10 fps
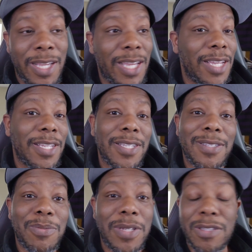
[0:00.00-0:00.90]
Heck,
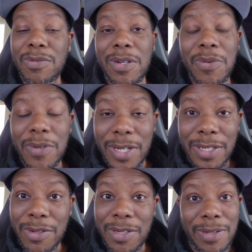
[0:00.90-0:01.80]

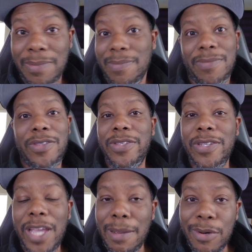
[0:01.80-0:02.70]
2021. You
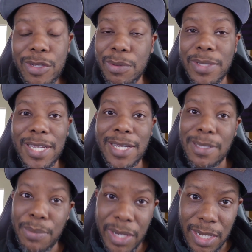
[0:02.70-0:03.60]
had multiple
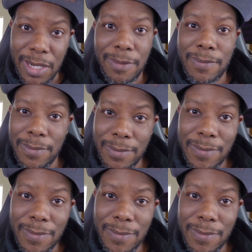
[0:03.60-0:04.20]
times of paying him.